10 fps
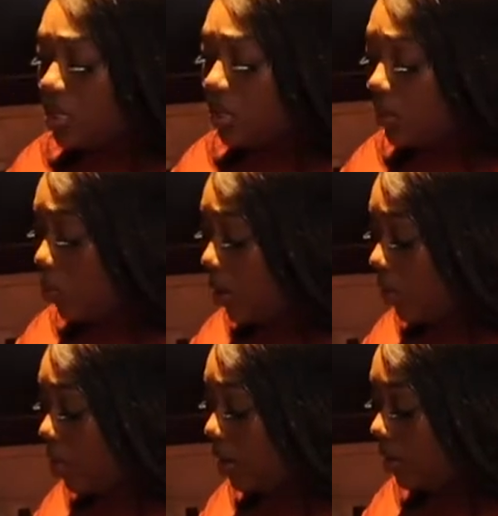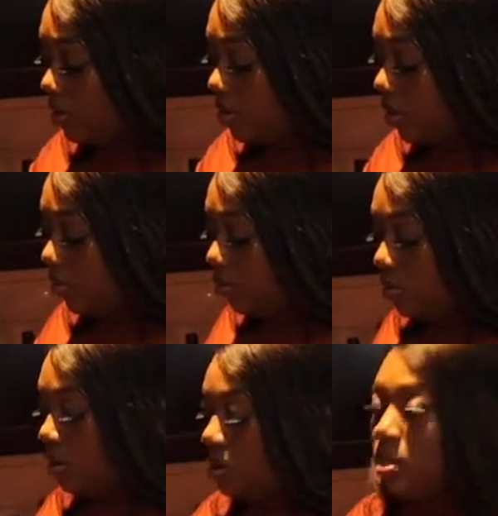to the point where, you know,
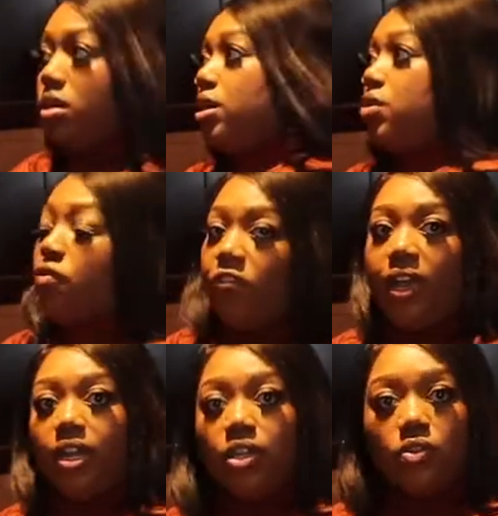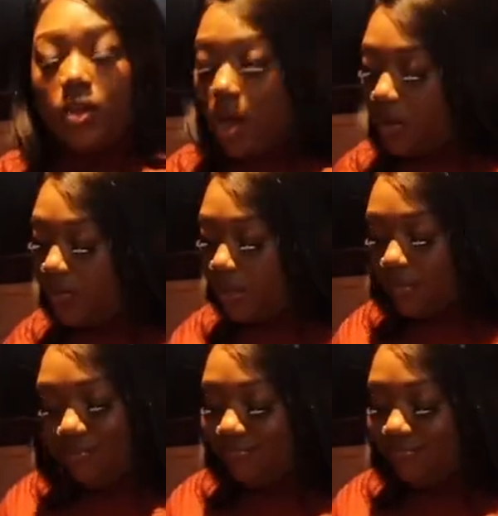you fanning, you coughing.